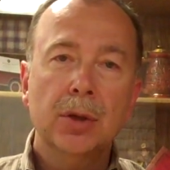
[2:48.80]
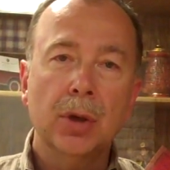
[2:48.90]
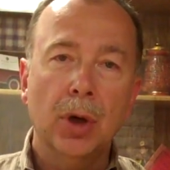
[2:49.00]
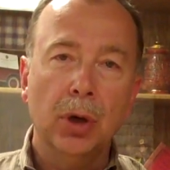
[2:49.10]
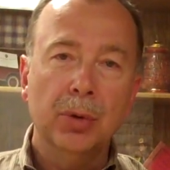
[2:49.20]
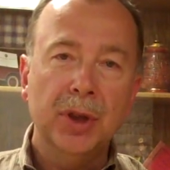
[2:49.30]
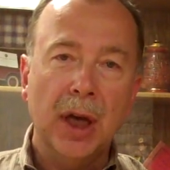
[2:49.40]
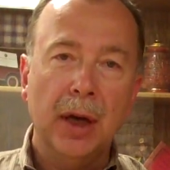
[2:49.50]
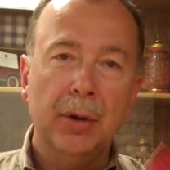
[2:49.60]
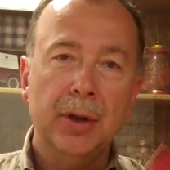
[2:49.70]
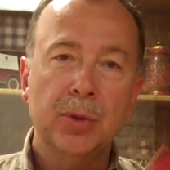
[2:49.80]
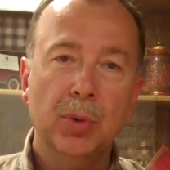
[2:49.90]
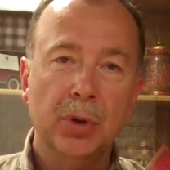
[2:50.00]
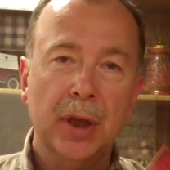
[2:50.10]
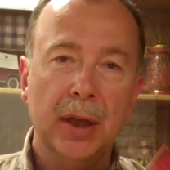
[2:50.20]
So all retirees
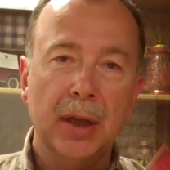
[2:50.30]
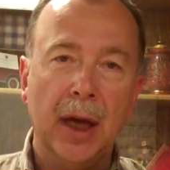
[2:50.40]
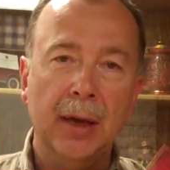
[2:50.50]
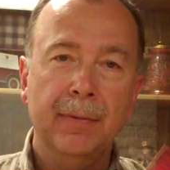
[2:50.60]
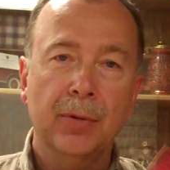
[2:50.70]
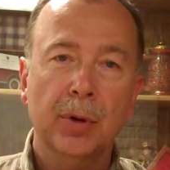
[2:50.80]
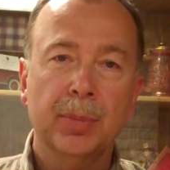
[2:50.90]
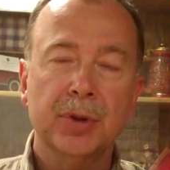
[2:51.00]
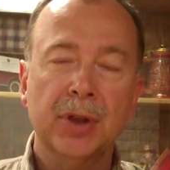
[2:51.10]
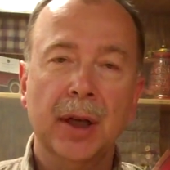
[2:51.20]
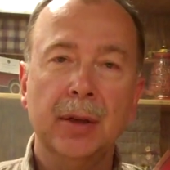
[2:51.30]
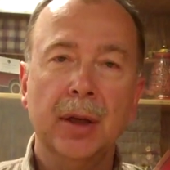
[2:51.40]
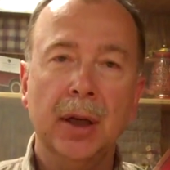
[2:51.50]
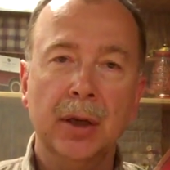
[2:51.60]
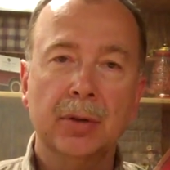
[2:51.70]
will get that 4%
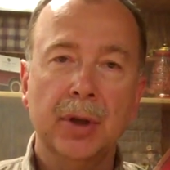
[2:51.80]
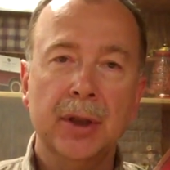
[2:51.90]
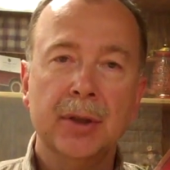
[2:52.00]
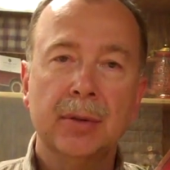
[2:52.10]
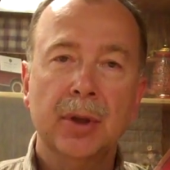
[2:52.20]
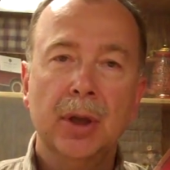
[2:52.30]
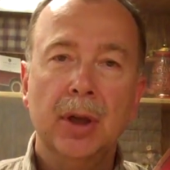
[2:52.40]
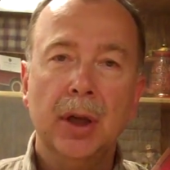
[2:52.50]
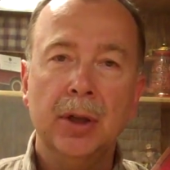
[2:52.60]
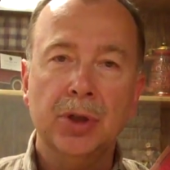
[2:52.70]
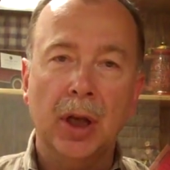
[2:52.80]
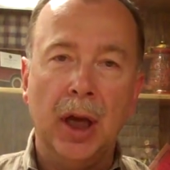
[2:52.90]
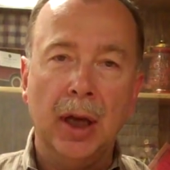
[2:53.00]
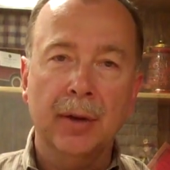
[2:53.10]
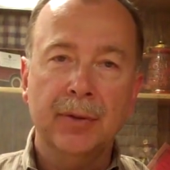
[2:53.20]
increase in
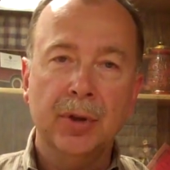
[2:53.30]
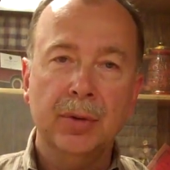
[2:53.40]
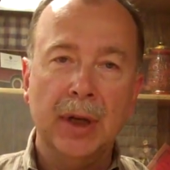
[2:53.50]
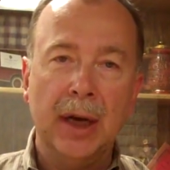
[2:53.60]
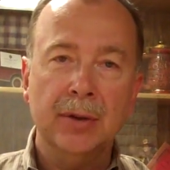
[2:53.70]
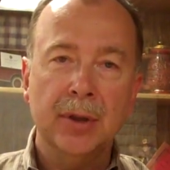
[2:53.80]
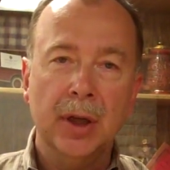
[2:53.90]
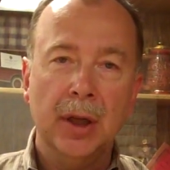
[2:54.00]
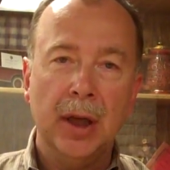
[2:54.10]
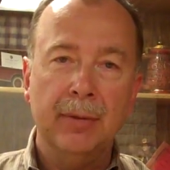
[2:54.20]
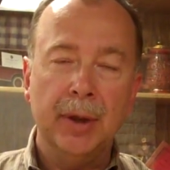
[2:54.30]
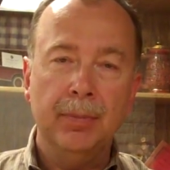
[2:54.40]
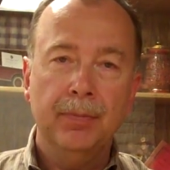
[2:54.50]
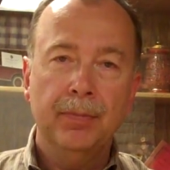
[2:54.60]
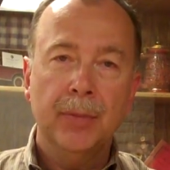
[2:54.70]
July of 2011.
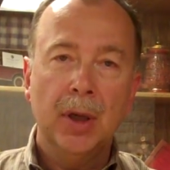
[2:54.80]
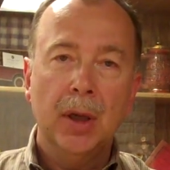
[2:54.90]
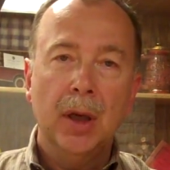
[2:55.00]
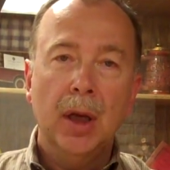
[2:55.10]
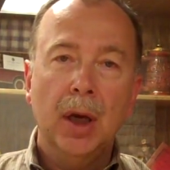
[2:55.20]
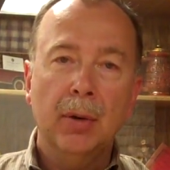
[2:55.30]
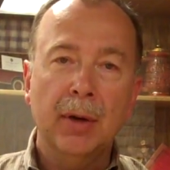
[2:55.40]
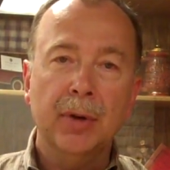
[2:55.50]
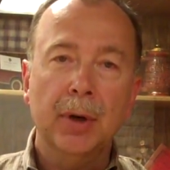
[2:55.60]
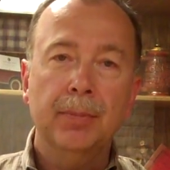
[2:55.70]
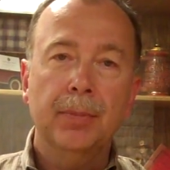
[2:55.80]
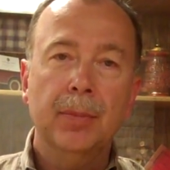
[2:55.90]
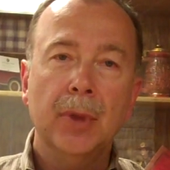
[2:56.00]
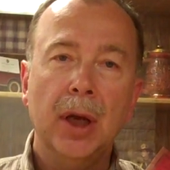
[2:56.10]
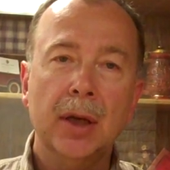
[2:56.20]
However,
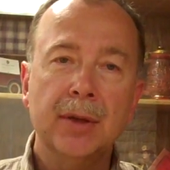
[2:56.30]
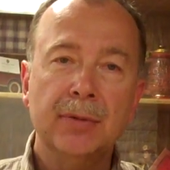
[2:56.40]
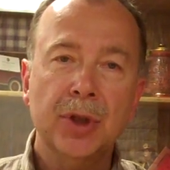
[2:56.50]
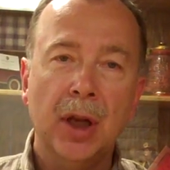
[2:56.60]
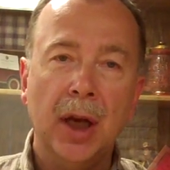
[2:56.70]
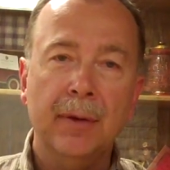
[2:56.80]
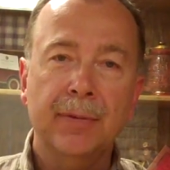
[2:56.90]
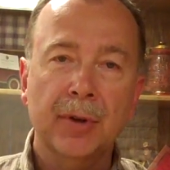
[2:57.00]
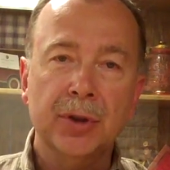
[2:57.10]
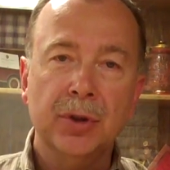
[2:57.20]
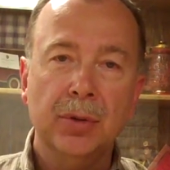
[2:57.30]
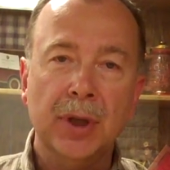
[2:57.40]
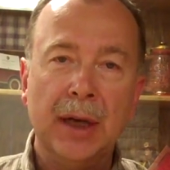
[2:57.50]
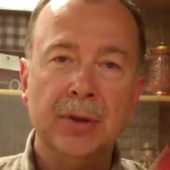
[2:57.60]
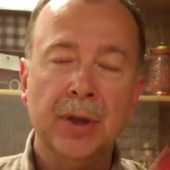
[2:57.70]
as of July 1st,
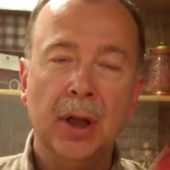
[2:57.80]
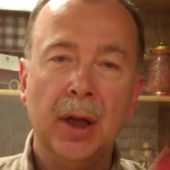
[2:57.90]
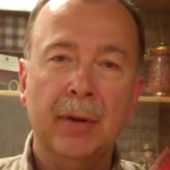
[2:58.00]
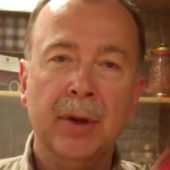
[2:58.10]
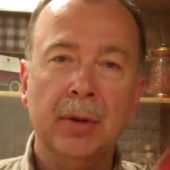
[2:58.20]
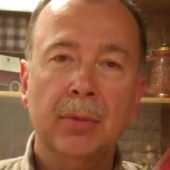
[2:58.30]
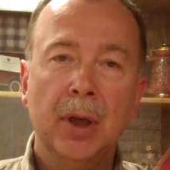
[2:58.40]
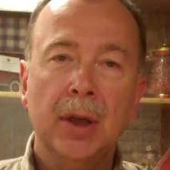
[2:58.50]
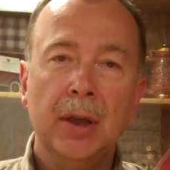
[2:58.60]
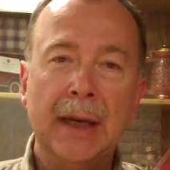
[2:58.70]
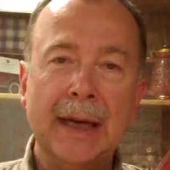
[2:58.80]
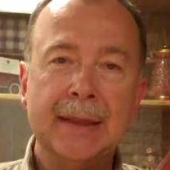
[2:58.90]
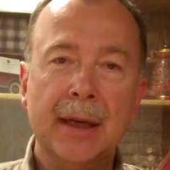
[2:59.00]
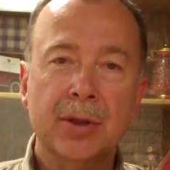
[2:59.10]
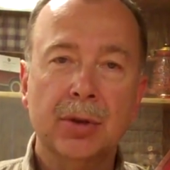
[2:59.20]
2011, the
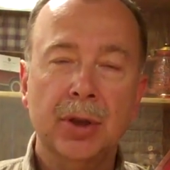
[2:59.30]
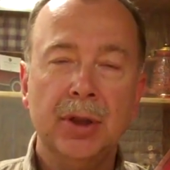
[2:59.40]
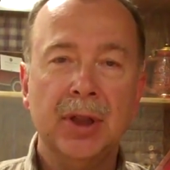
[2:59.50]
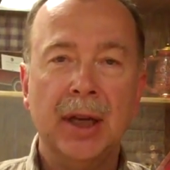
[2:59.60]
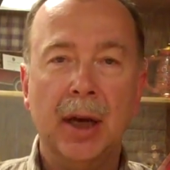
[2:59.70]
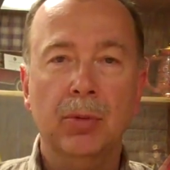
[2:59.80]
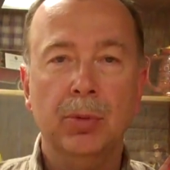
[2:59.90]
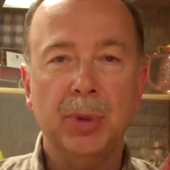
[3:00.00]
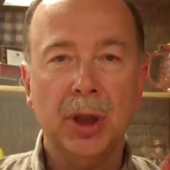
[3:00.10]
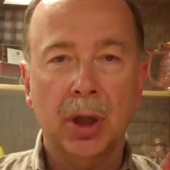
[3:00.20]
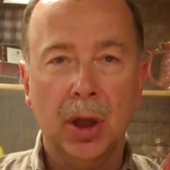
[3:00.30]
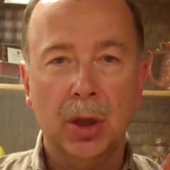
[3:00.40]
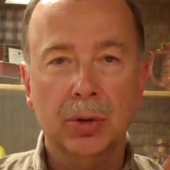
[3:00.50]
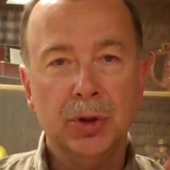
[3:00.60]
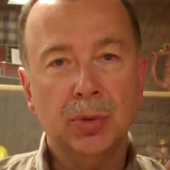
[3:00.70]
excess earnings account will be
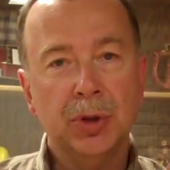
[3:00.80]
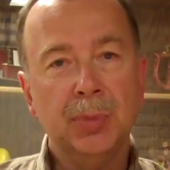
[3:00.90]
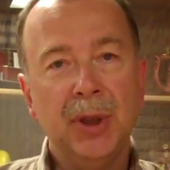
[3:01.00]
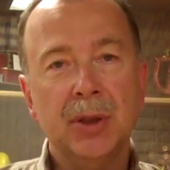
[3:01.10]
closed, which